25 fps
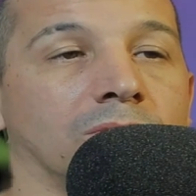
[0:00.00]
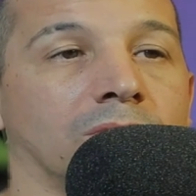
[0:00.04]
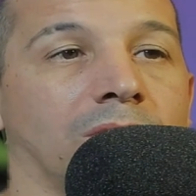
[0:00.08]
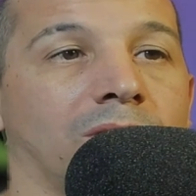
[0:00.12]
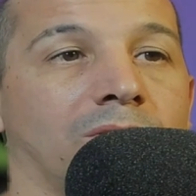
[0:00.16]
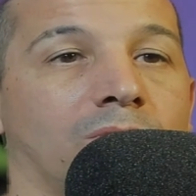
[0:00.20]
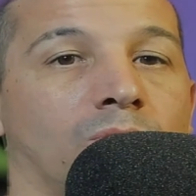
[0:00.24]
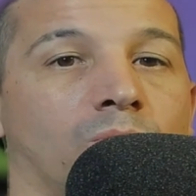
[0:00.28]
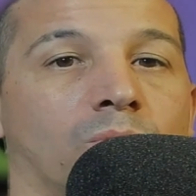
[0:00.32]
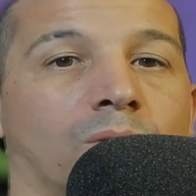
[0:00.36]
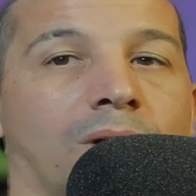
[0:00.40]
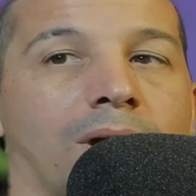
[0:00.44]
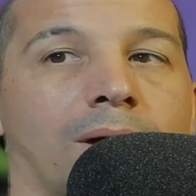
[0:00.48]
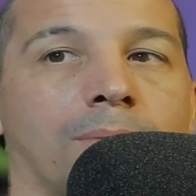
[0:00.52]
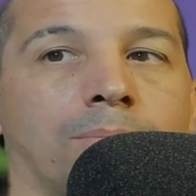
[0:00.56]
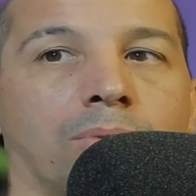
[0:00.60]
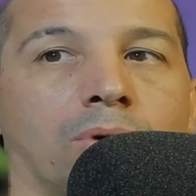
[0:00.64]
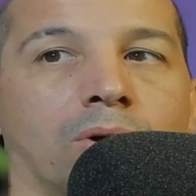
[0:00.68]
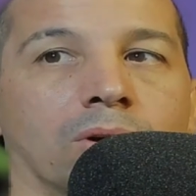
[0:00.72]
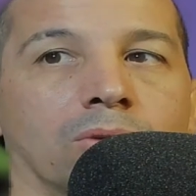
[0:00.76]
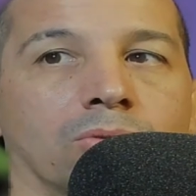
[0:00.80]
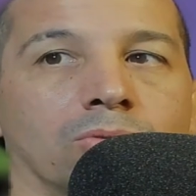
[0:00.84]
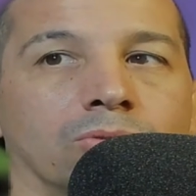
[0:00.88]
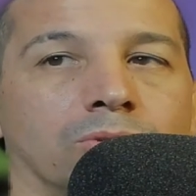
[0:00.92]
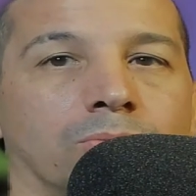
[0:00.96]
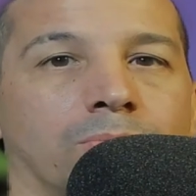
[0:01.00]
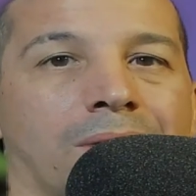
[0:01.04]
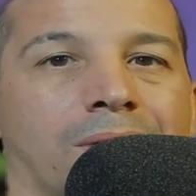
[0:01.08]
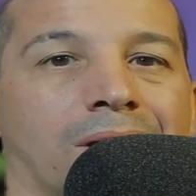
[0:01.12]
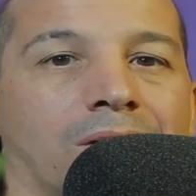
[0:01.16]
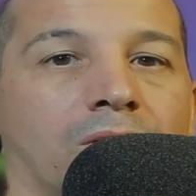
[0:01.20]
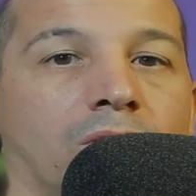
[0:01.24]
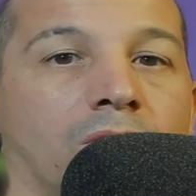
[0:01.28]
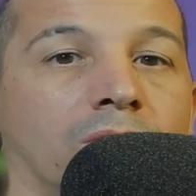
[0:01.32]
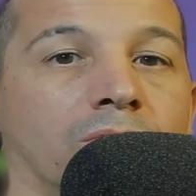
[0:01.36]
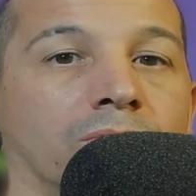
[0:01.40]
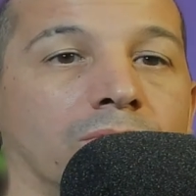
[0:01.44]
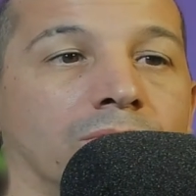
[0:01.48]
I know when I bought it, it was about
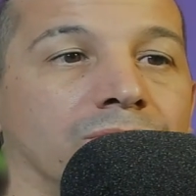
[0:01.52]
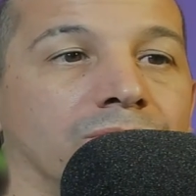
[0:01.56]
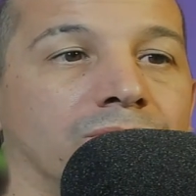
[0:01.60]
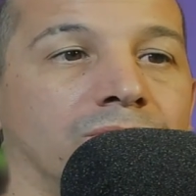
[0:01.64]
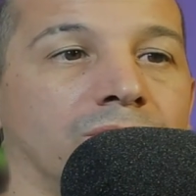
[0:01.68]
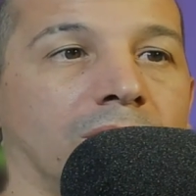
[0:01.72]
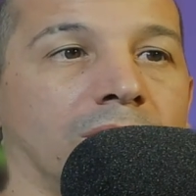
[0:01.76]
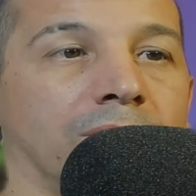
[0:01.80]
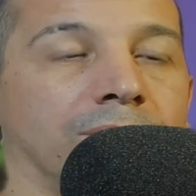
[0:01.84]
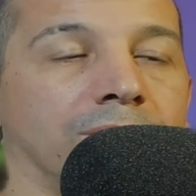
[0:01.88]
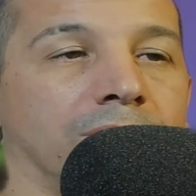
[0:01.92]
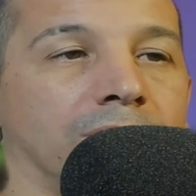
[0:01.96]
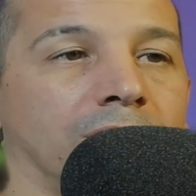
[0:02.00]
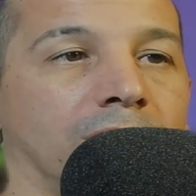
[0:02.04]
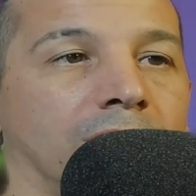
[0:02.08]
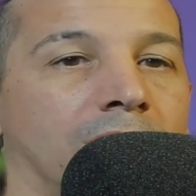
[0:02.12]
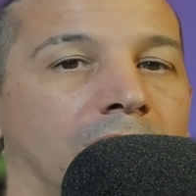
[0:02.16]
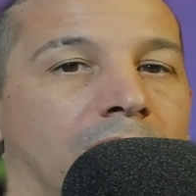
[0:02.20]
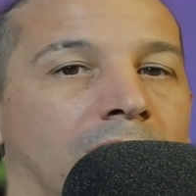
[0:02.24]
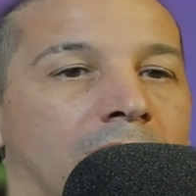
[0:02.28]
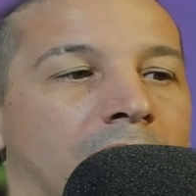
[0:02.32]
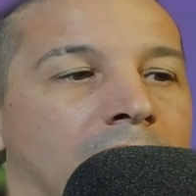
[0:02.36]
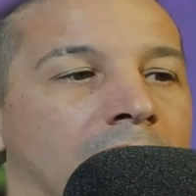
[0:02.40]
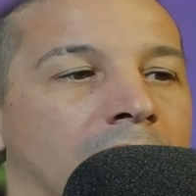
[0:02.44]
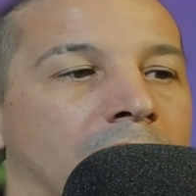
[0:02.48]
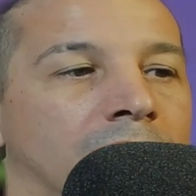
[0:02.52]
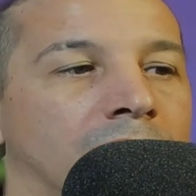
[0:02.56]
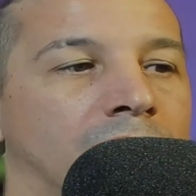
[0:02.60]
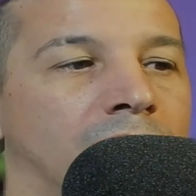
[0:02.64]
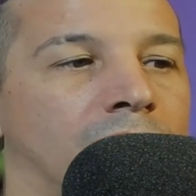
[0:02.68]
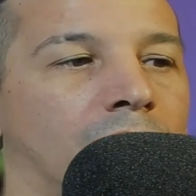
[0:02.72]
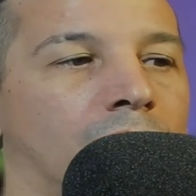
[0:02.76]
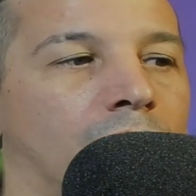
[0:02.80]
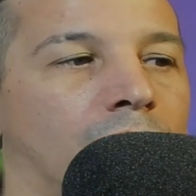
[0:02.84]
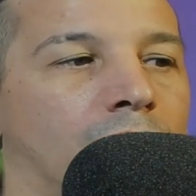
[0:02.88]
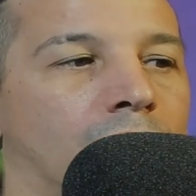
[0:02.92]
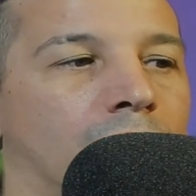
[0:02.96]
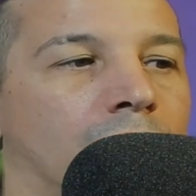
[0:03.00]
170.
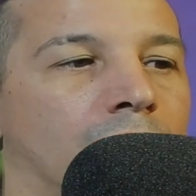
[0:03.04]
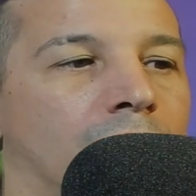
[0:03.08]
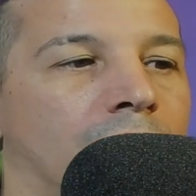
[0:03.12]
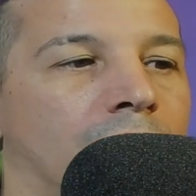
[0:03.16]
So